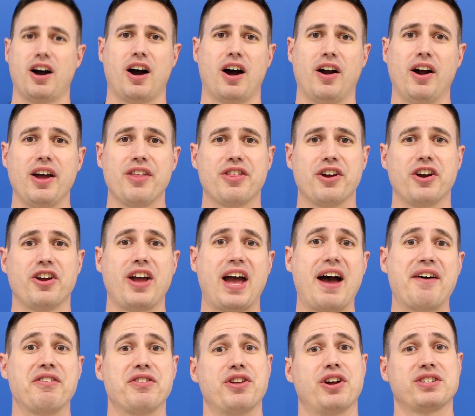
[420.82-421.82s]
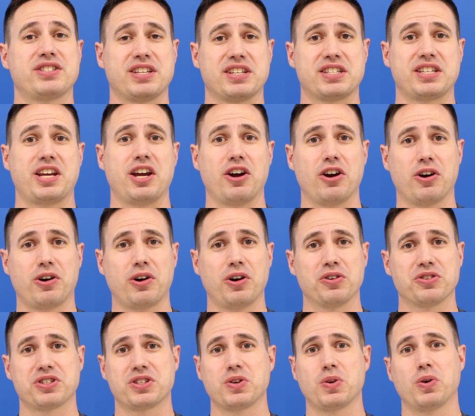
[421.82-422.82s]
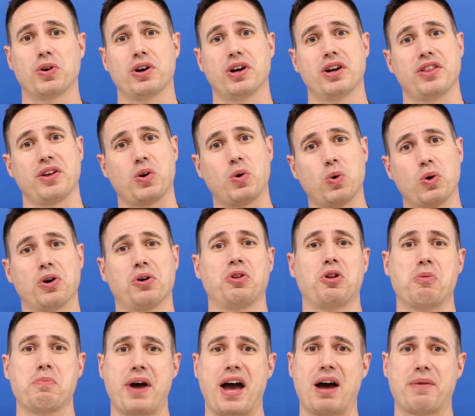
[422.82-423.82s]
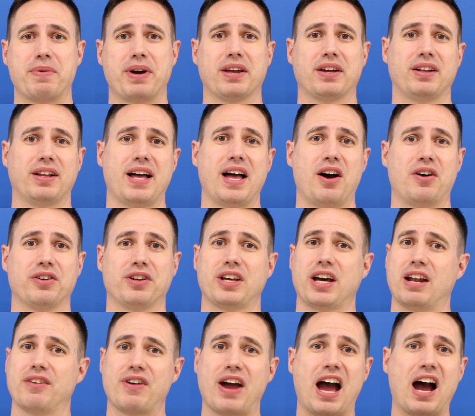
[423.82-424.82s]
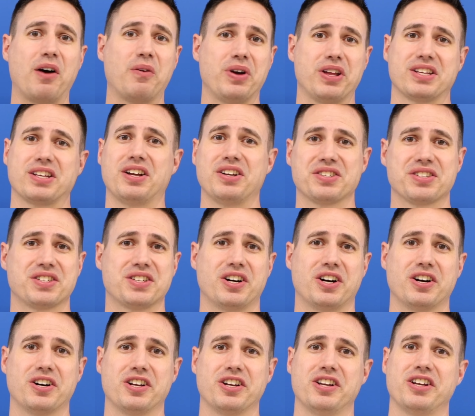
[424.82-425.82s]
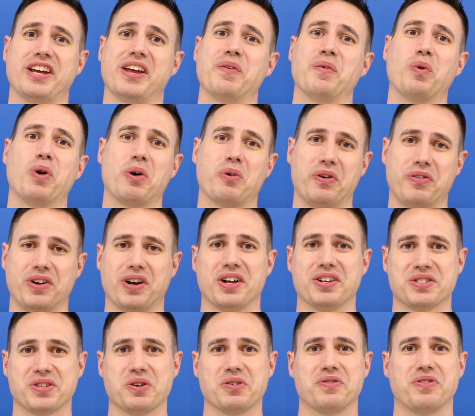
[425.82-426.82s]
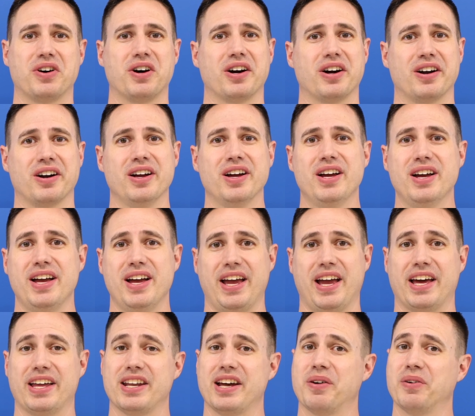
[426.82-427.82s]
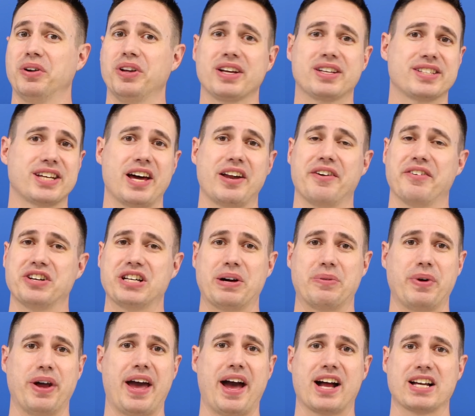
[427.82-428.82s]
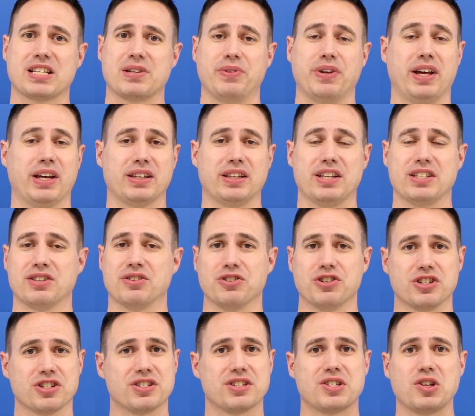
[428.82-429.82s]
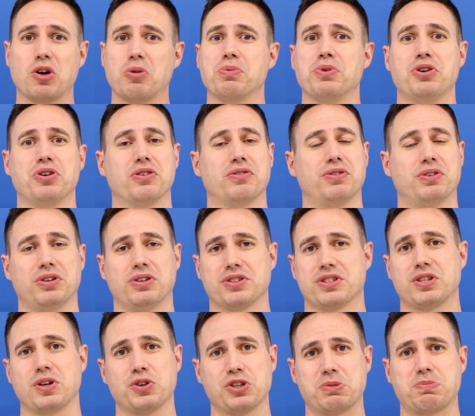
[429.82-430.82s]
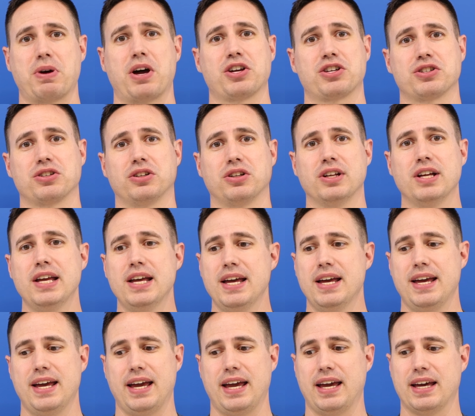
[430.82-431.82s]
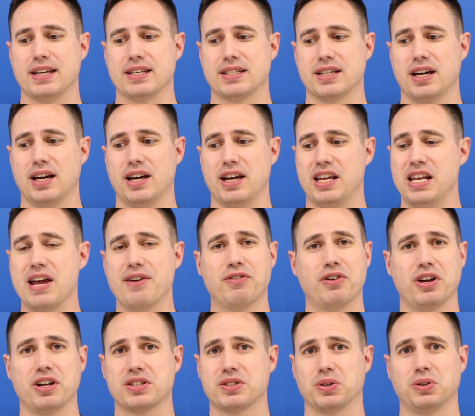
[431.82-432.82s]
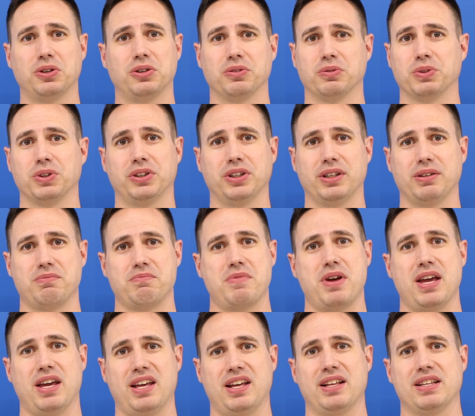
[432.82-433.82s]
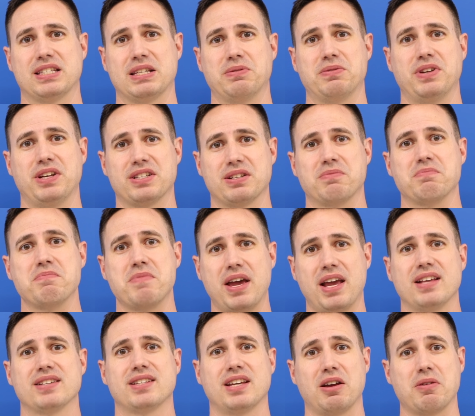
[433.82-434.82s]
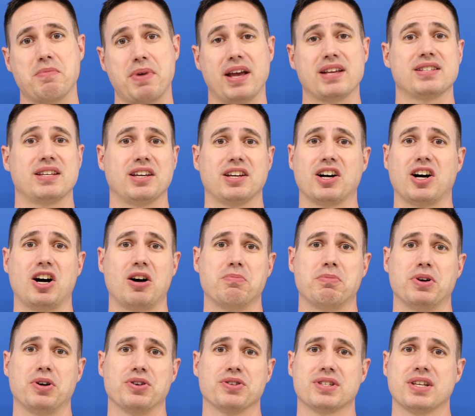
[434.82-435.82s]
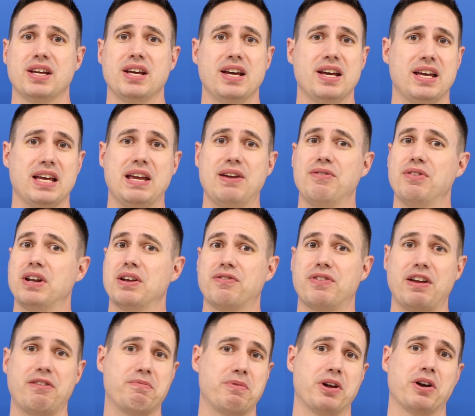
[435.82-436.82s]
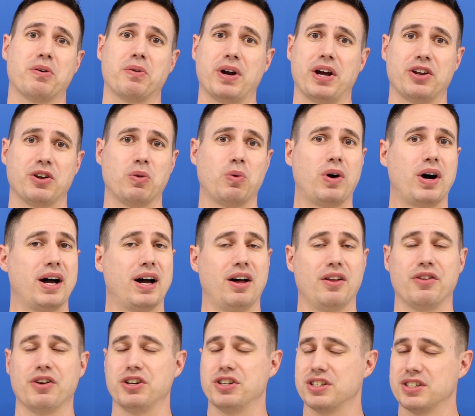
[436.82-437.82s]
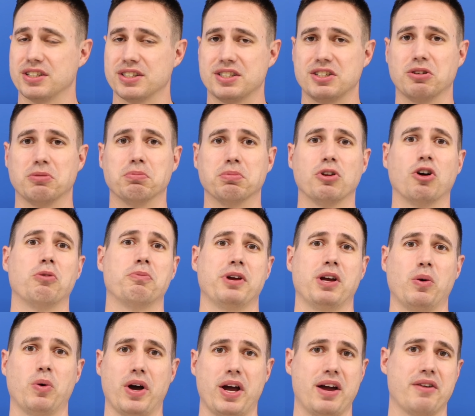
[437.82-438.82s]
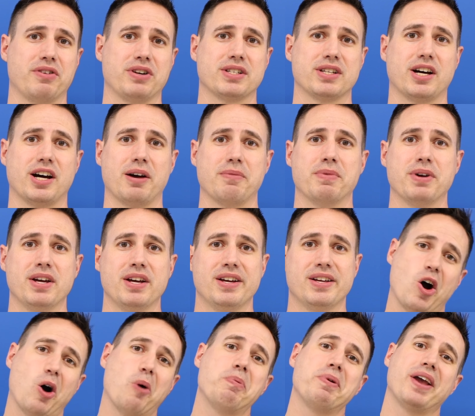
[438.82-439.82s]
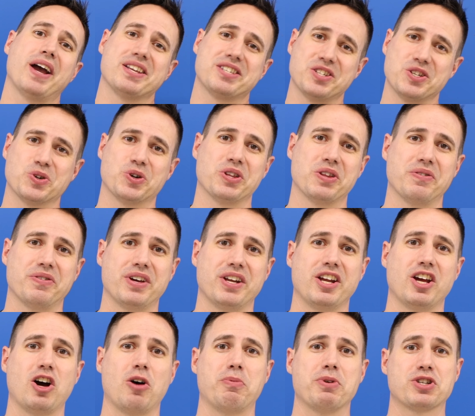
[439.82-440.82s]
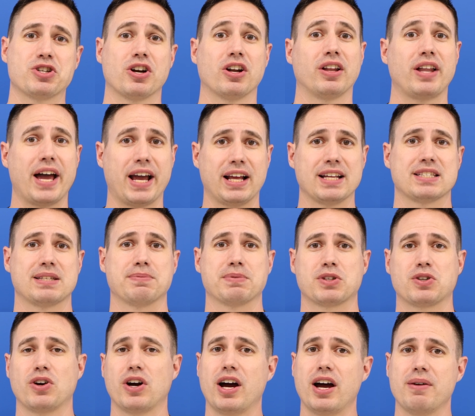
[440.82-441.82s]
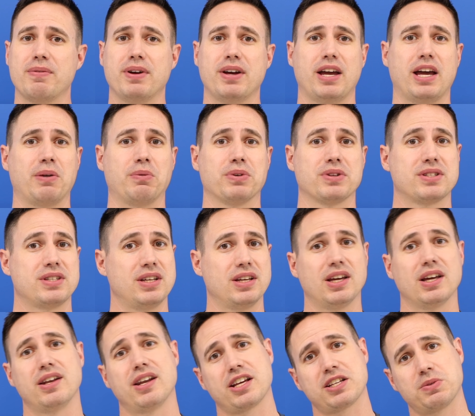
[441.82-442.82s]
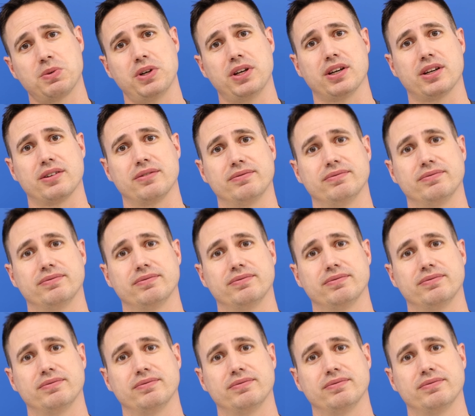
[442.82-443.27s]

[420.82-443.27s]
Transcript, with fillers: All right, there you have it. That's the Scarecrow story, the Coral Glow Batman Clown, kind of how we all started and where we've gone so far. And uh, really excited every time we hatch something like these. They're just so beautiful, so special. And uh, it never gets old really making some of these amazing, amazing combos. Even if they've been around a while, they just still blow me away every time. Hope you guys enjoyed the video. Be sure to like and subscribe and we'll see you again next week.